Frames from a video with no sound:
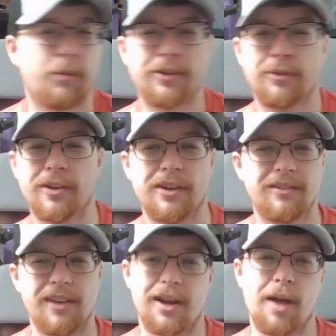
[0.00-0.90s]
to
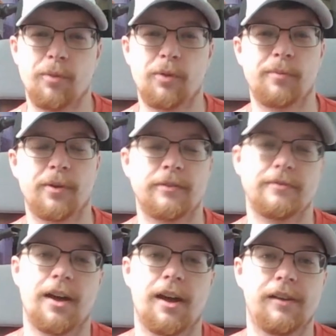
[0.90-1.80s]
a couple, but
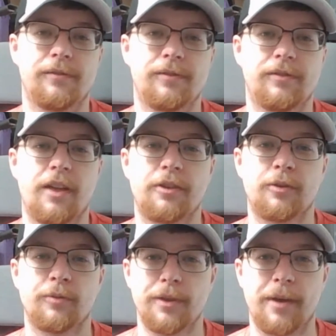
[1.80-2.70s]
nothing
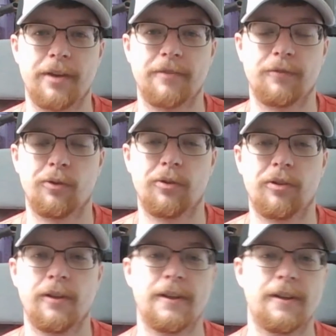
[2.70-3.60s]
to really make a
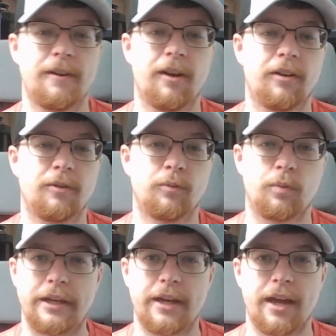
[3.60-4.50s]
full
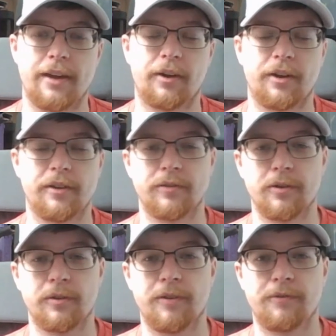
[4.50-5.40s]
weekend out of,
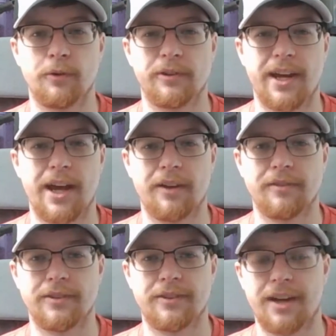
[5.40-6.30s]
or a full day out
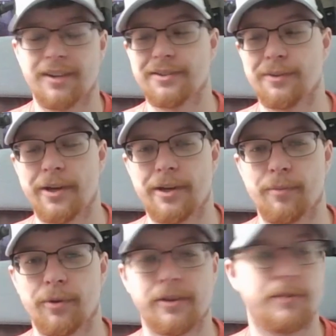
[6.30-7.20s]
of. It's kind of, you wake
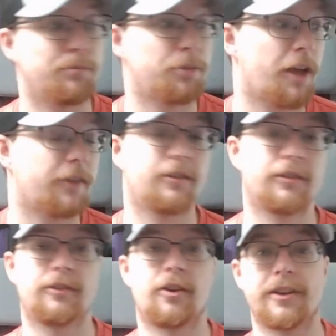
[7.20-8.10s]
up early. Plus,
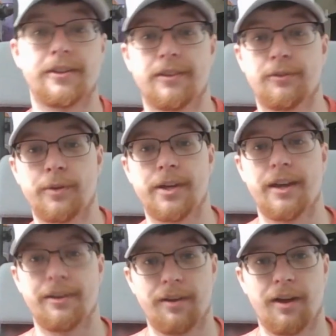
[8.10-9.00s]
starting this
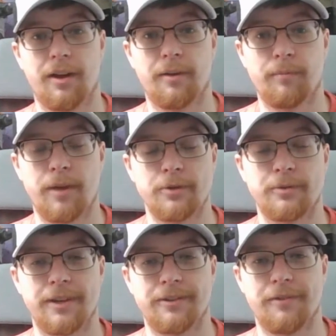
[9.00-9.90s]
weekend, my new
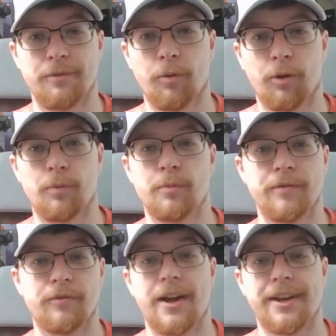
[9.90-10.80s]
days off at work will be
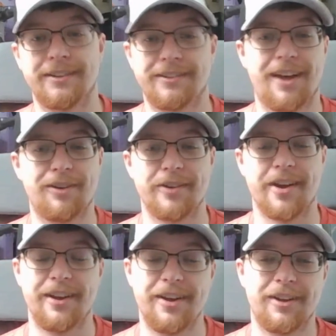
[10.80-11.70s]
Friday and
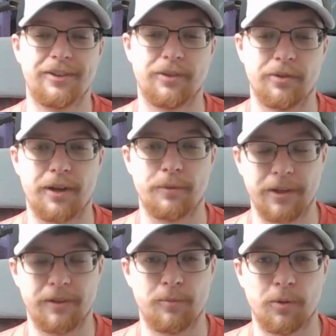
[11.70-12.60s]
Saturday, so that'll be
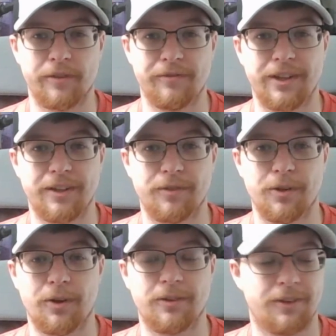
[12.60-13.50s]
a little more convenient for
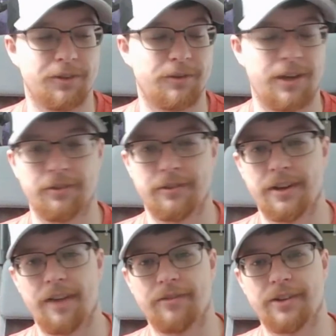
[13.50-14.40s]
yard sales rather
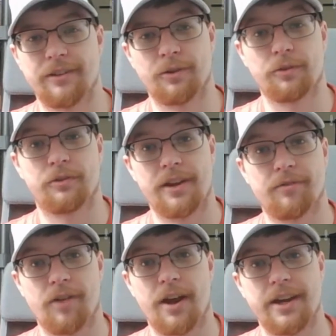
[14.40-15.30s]
than having Thursday
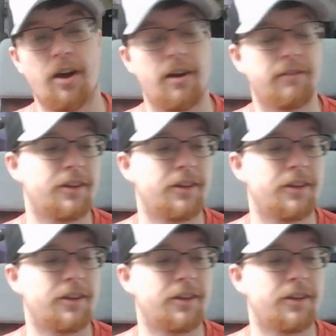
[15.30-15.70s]
and Friday off.